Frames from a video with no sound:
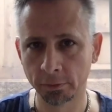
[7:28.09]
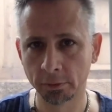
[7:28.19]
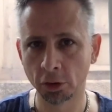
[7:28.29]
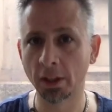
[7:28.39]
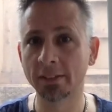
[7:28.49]

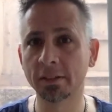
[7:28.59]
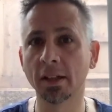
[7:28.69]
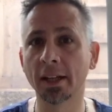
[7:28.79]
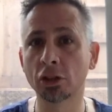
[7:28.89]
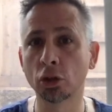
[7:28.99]
your
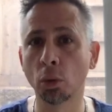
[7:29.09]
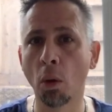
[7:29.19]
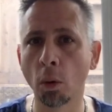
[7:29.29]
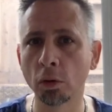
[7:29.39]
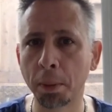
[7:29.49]
intellectual
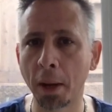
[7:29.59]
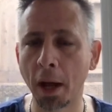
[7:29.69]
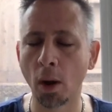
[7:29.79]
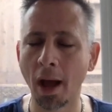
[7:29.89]
horsepower.